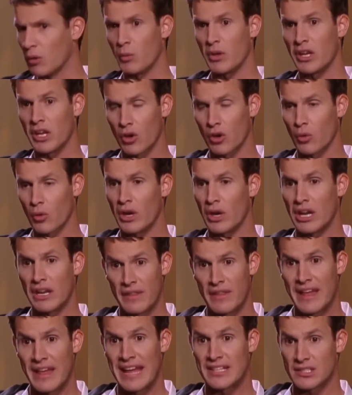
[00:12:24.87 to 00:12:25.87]
Can we agree
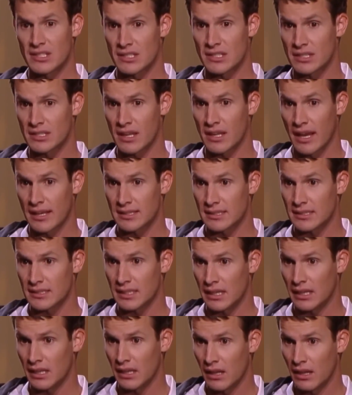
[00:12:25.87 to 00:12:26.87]
that that's
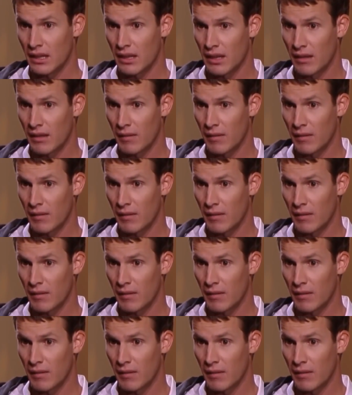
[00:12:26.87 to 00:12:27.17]
disgusting?